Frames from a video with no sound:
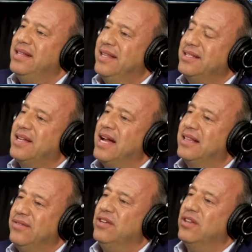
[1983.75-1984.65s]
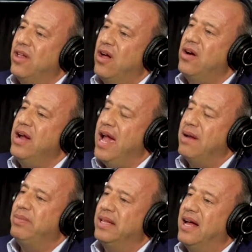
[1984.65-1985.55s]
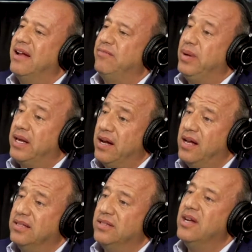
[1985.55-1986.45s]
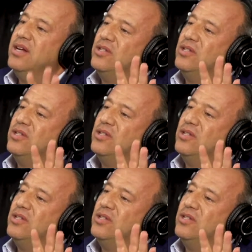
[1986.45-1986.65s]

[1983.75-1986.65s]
this guy lived a long, happy life because